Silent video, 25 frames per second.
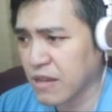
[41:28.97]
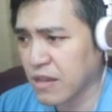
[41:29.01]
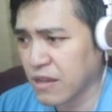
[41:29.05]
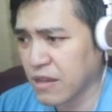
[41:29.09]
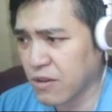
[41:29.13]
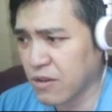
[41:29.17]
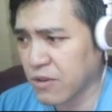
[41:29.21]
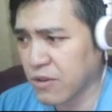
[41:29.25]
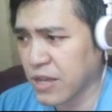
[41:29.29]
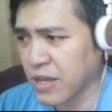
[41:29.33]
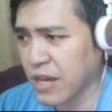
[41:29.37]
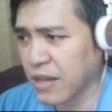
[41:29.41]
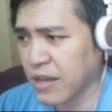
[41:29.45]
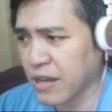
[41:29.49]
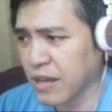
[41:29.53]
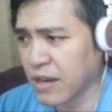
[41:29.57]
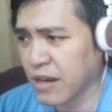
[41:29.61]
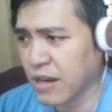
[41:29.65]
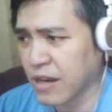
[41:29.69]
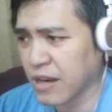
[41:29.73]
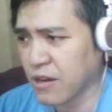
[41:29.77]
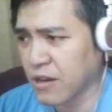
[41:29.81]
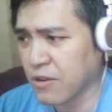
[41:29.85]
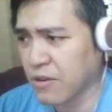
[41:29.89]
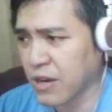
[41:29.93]
Oh yeah,
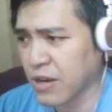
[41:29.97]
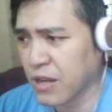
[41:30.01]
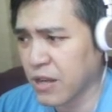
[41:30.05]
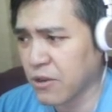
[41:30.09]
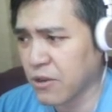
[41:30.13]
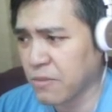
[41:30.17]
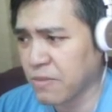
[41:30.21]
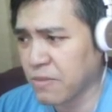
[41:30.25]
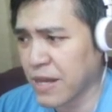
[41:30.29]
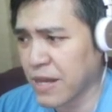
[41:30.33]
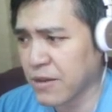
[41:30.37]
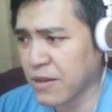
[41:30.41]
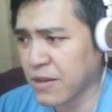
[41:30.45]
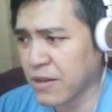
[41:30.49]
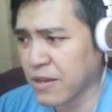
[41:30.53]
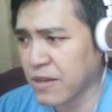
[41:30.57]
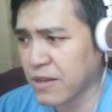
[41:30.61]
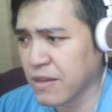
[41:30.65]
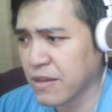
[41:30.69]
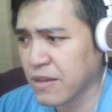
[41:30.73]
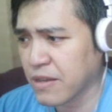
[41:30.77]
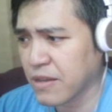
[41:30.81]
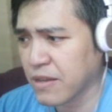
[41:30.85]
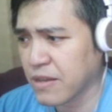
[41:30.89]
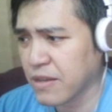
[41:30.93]
I know, battery.
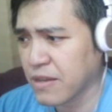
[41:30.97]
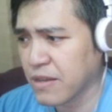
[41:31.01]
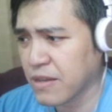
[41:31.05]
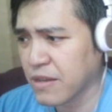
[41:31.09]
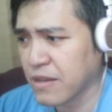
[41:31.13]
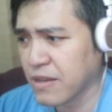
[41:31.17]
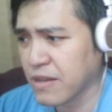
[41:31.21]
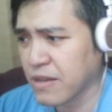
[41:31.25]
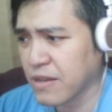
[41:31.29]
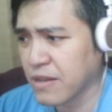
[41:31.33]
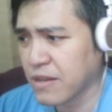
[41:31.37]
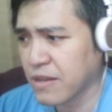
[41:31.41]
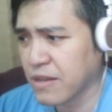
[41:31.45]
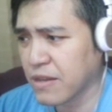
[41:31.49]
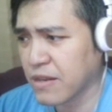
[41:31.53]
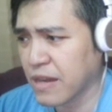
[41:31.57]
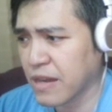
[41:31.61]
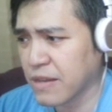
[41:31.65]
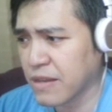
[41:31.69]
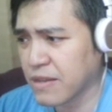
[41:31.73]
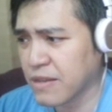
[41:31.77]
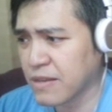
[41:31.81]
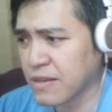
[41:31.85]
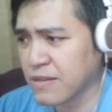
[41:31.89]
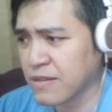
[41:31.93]

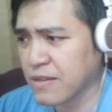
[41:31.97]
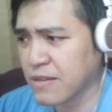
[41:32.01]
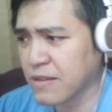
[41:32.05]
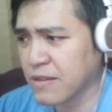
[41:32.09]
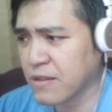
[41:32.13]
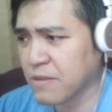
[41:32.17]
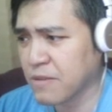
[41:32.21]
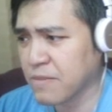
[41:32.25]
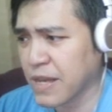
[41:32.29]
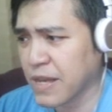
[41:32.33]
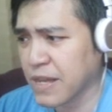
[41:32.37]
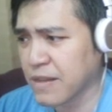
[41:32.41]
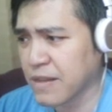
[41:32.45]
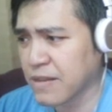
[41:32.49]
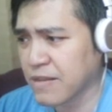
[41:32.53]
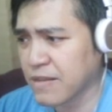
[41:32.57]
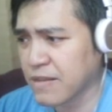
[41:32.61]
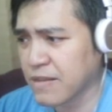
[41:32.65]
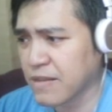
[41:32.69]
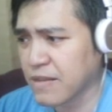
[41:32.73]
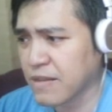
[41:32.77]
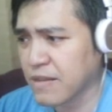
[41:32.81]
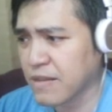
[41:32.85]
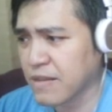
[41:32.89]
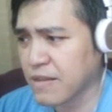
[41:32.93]
Digested remains.